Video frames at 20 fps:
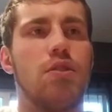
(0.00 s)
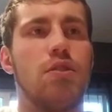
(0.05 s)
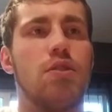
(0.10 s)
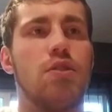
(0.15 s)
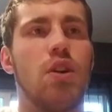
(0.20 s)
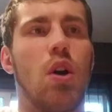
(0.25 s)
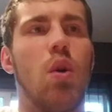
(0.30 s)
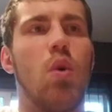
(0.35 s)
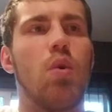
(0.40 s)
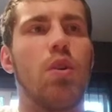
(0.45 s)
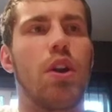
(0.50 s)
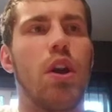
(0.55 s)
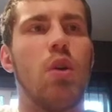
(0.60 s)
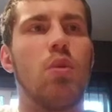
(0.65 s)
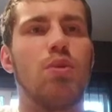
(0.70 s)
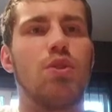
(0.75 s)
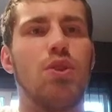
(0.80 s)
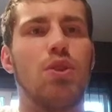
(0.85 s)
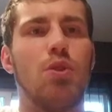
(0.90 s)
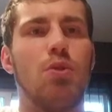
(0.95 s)
Don't
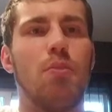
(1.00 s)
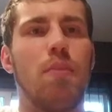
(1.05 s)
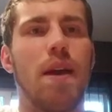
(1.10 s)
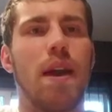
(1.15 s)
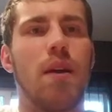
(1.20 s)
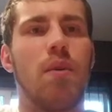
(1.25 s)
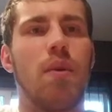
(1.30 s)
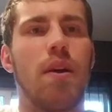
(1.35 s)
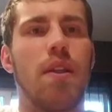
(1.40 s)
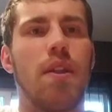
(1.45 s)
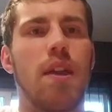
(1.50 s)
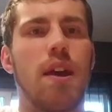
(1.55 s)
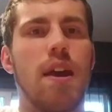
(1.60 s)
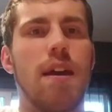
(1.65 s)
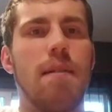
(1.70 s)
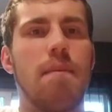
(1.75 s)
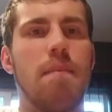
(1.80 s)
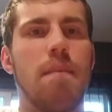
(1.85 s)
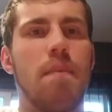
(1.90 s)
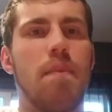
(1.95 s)
go too big with
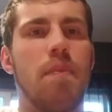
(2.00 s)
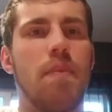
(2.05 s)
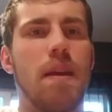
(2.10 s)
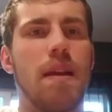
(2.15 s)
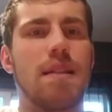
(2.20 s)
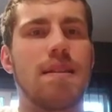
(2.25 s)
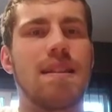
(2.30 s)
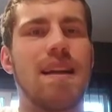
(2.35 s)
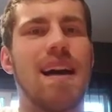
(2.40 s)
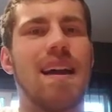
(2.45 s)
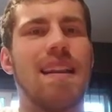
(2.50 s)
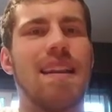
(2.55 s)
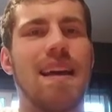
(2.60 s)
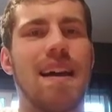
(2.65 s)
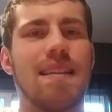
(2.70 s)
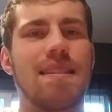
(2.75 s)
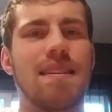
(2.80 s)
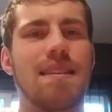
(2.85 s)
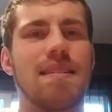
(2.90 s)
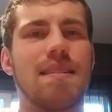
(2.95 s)
it. It's not
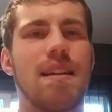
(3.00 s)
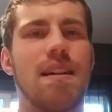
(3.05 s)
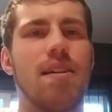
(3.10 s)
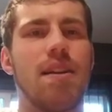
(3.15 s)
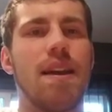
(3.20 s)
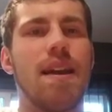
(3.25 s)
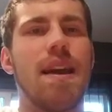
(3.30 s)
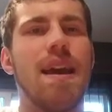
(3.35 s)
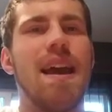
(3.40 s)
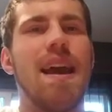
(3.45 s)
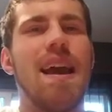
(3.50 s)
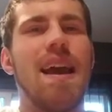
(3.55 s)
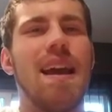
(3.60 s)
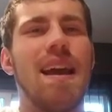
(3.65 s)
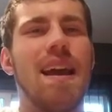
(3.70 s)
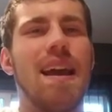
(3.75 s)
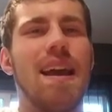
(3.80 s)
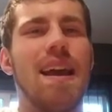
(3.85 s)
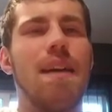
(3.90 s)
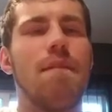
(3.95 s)
necessary.
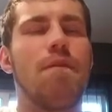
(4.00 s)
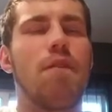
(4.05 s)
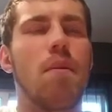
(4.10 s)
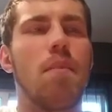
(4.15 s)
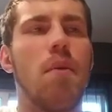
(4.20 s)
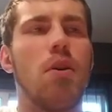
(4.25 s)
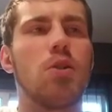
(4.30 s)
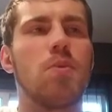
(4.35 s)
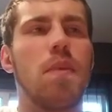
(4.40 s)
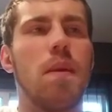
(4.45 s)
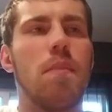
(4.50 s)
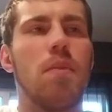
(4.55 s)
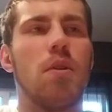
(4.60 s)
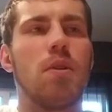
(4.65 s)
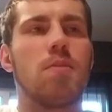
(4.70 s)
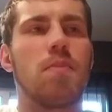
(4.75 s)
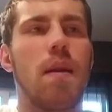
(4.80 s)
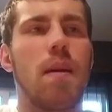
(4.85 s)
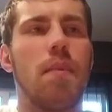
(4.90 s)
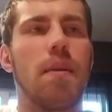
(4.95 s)
For most people,
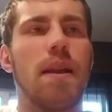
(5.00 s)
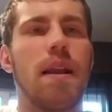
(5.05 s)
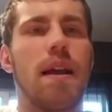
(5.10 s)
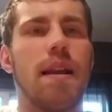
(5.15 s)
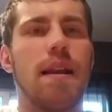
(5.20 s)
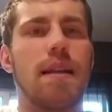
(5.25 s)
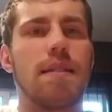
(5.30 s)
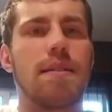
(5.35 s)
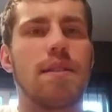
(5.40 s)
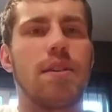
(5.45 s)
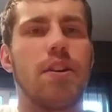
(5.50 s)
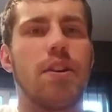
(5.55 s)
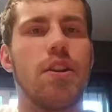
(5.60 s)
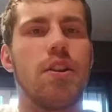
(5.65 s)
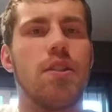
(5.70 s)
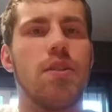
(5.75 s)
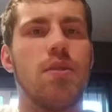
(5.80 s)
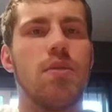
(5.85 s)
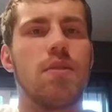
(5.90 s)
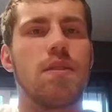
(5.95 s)
it's probably not necessary to
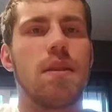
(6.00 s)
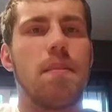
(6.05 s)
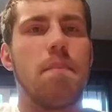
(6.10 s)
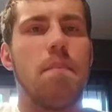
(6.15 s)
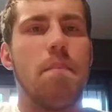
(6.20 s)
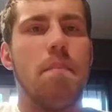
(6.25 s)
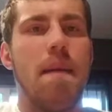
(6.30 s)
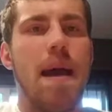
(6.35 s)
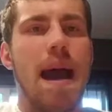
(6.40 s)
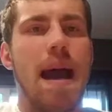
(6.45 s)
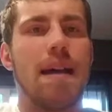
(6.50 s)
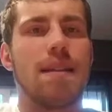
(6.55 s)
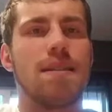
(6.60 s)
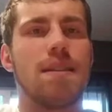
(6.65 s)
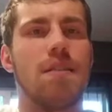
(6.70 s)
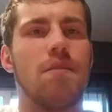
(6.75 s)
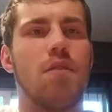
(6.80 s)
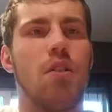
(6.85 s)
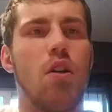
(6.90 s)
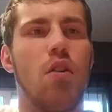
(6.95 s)
do some
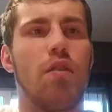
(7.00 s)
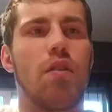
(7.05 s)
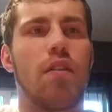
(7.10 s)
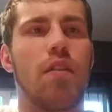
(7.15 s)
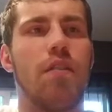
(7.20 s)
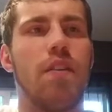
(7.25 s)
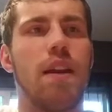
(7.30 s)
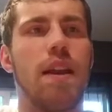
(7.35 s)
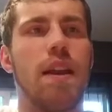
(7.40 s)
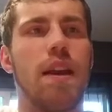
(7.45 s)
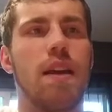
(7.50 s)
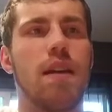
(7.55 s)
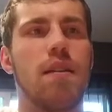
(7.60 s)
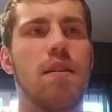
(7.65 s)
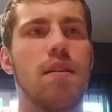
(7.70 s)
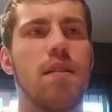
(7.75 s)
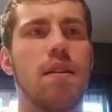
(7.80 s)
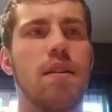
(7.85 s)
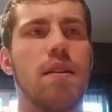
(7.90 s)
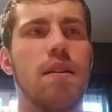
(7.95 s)
massive
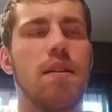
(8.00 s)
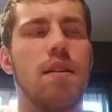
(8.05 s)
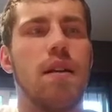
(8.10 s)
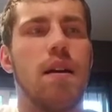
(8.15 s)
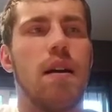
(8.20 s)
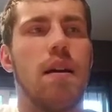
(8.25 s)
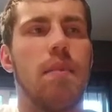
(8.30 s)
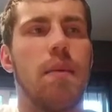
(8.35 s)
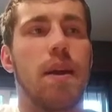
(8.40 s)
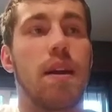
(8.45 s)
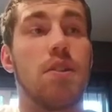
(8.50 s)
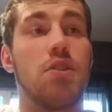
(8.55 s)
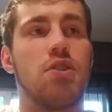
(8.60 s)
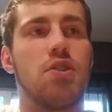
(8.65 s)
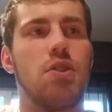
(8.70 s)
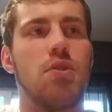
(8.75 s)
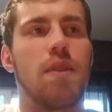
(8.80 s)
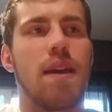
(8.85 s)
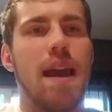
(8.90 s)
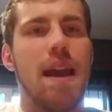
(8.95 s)
overfeeding because
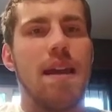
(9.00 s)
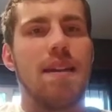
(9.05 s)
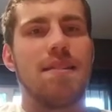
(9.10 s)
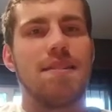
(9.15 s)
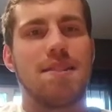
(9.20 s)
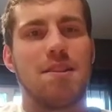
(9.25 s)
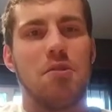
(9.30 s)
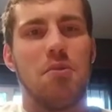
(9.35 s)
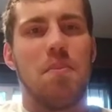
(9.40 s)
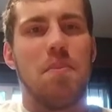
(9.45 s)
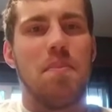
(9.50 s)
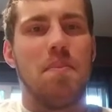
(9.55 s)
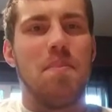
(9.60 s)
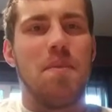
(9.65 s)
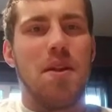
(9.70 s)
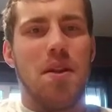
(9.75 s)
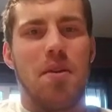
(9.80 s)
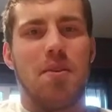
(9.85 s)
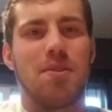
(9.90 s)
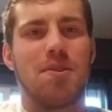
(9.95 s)
you can still,
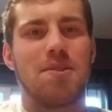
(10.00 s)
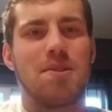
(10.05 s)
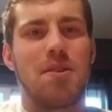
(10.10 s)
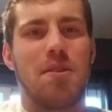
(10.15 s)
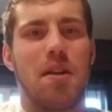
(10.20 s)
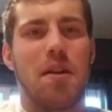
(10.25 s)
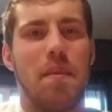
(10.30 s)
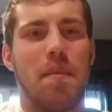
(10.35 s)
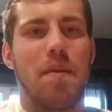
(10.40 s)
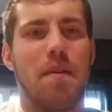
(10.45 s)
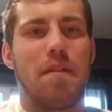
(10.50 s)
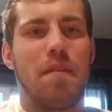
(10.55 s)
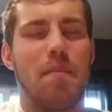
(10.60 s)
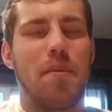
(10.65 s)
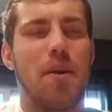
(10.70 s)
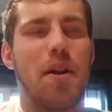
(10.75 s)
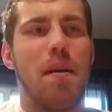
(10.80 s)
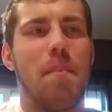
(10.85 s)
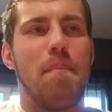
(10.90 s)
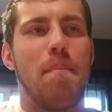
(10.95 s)
you're still going to be able to
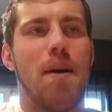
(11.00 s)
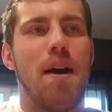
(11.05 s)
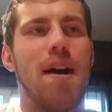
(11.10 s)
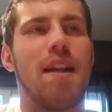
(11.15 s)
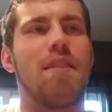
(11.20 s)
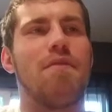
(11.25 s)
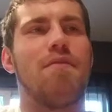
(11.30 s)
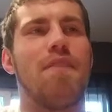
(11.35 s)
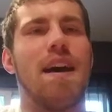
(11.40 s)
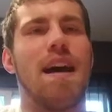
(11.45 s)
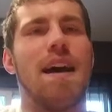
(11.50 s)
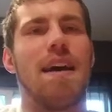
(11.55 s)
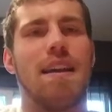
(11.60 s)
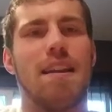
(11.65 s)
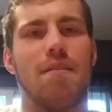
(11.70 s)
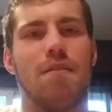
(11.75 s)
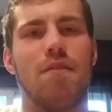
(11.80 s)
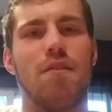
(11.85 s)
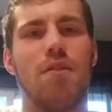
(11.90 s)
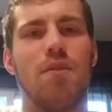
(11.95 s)
put on body fat in
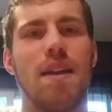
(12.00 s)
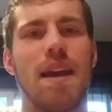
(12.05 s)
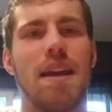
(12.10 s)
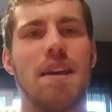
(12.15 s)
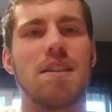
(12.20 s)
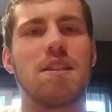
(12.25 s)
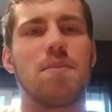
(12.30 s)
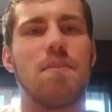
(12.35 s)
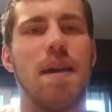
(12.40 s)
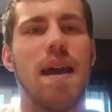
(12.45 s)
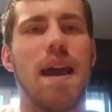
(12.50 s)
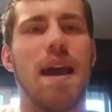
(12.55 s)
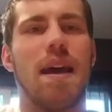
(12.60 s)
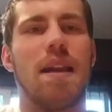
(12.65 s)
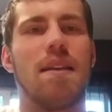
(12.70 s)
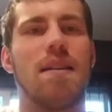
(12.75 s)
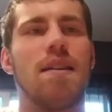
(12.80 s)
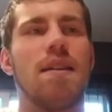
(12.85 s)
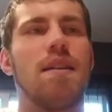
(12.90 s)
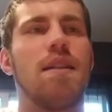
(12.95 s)
a few days
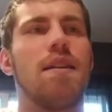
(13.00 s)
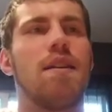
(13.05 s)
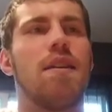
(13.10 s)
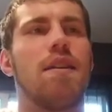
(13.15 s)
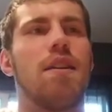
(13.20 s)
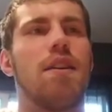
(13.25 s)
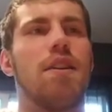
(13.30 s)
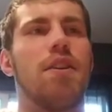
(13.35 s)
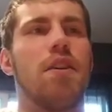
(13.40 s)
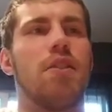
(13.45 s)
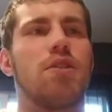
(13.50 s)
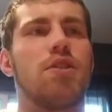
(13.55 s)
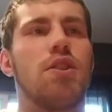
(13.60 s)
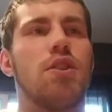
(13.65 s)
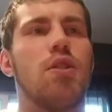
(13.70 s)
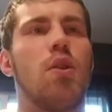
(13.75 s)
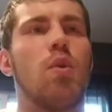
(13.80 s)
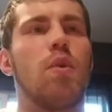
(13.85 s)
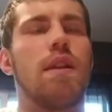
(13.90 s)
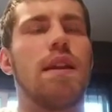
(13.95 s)
span, so you
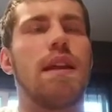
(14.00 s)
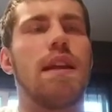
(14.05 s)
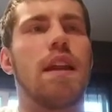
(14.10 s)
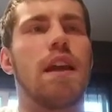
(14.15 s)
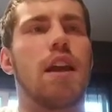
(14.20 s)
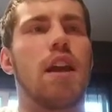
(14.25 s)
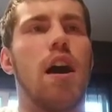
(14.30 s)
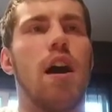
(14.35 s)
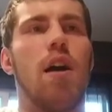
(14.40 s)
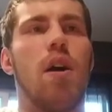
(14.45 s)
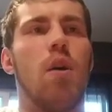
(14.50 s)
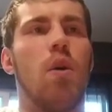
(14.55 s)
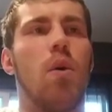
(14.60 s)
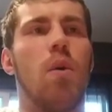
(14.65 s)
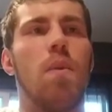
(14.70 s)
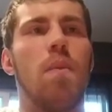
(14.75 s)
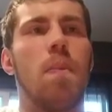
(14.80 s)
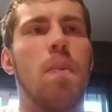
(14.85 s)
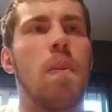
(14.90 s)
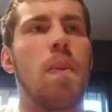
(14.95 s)
don't need to go